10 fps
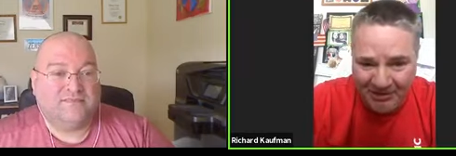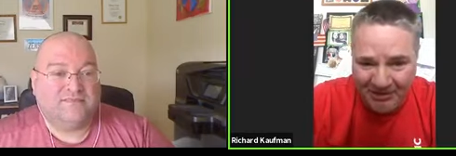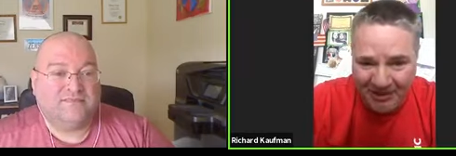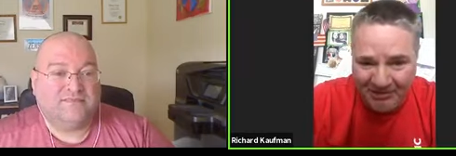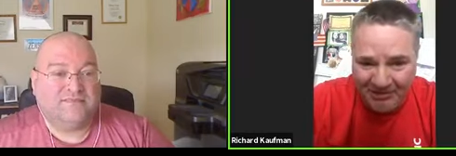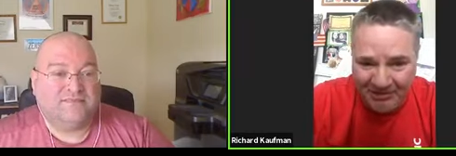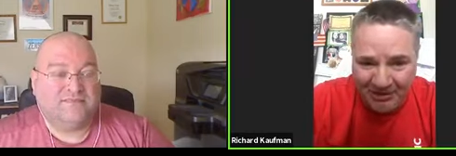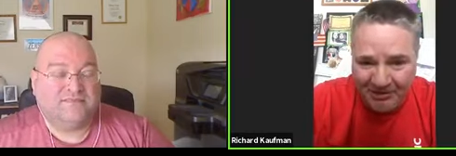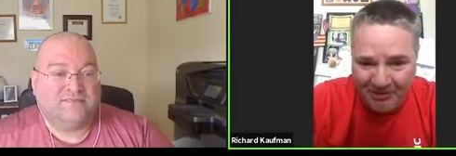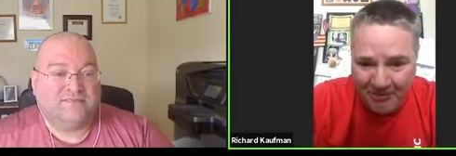Speaker 1: Uh,
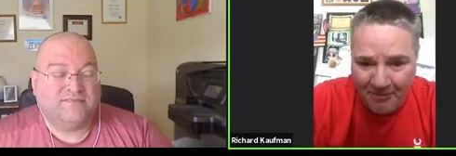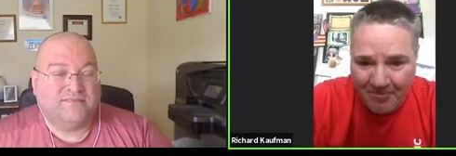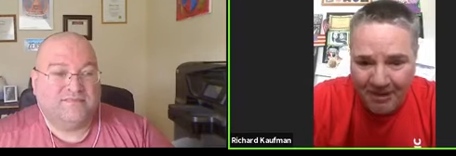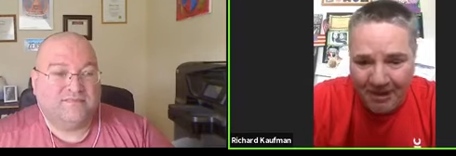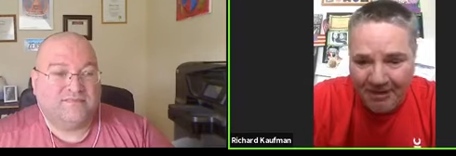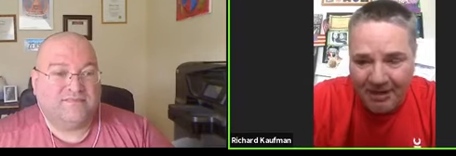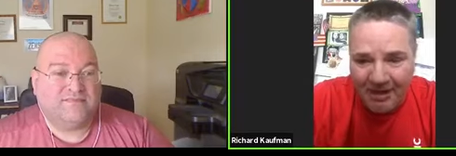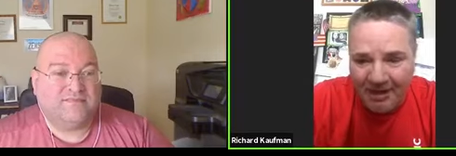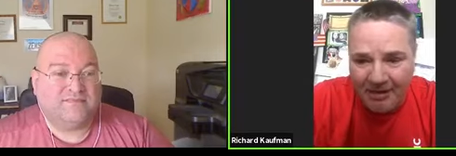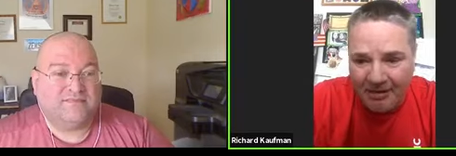so I
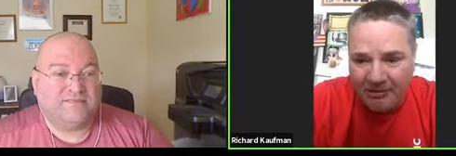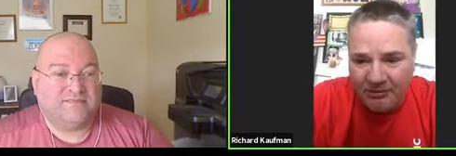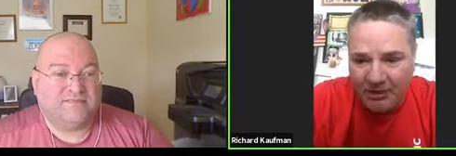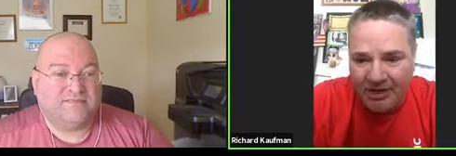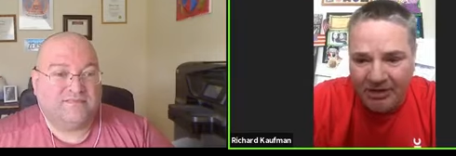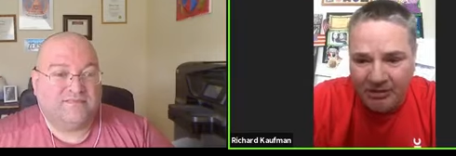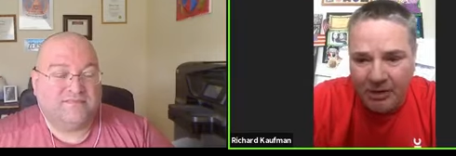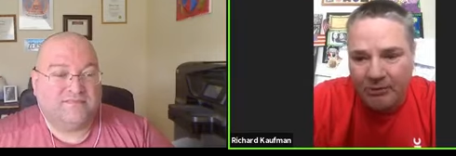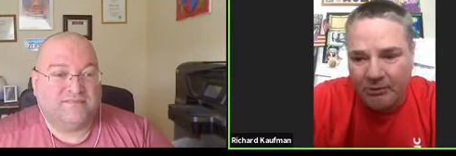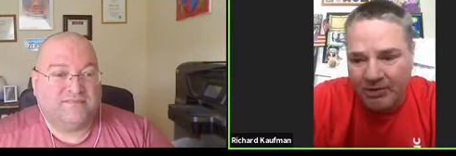can't. So that's why
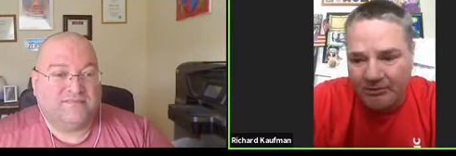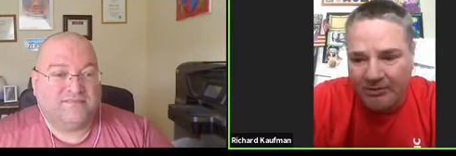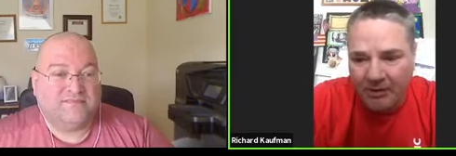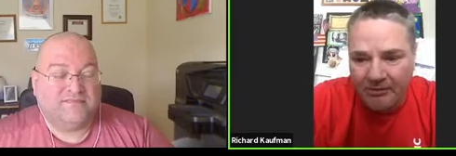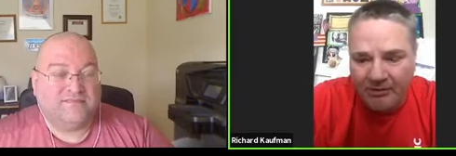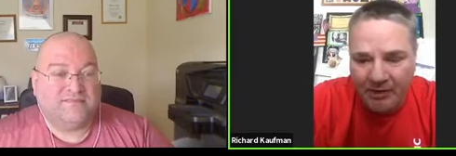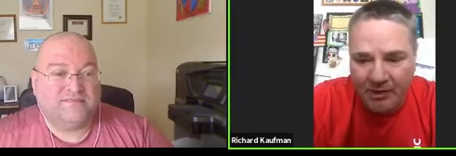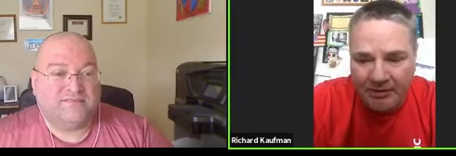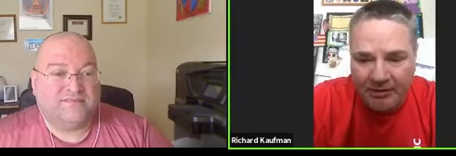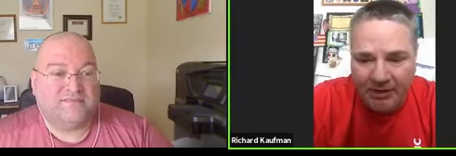we developed this
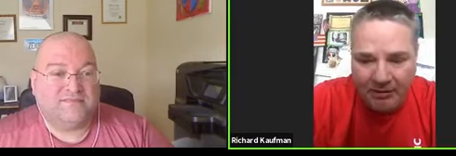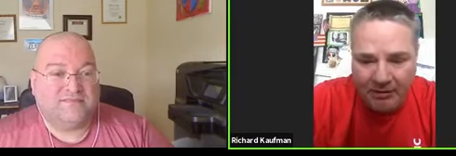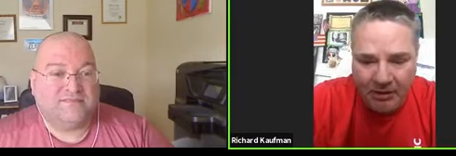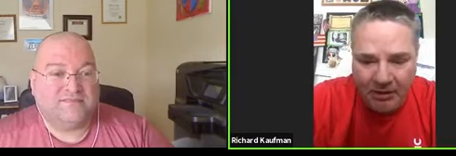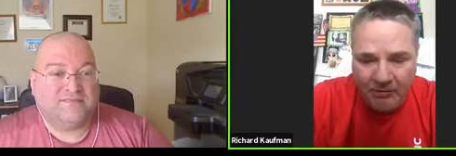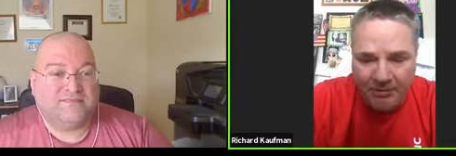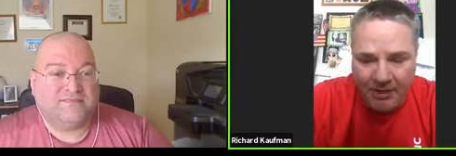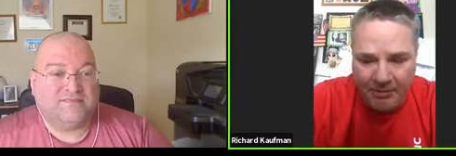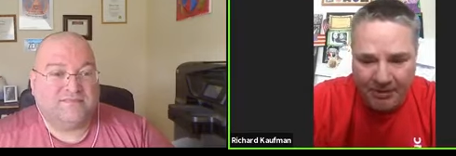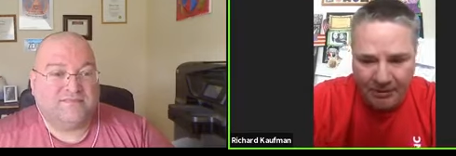product that for
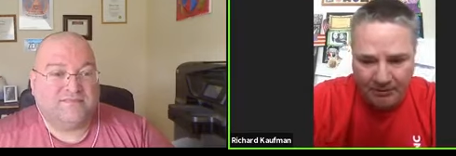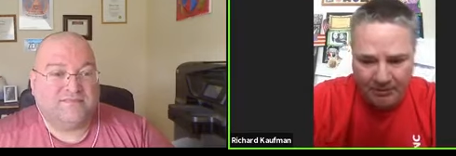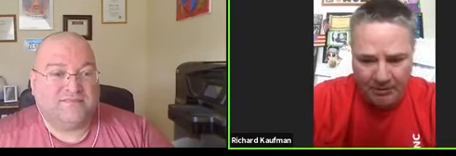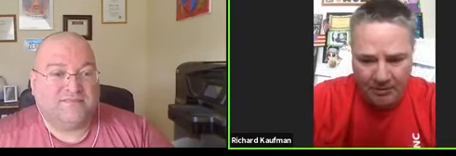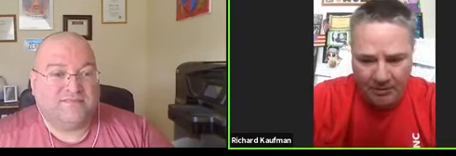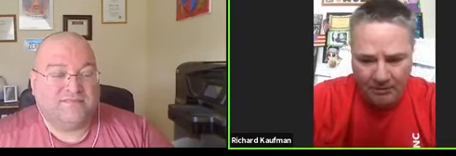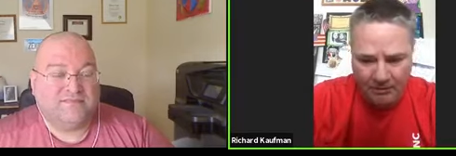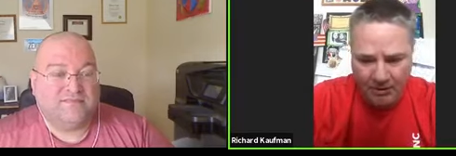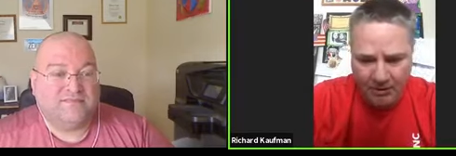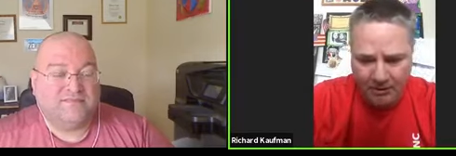people that
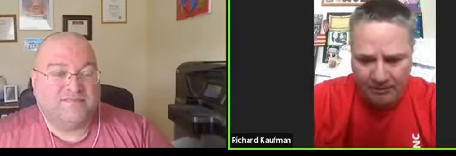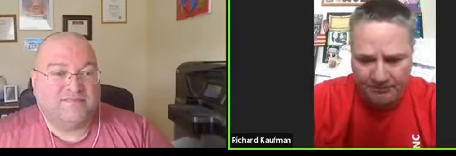um,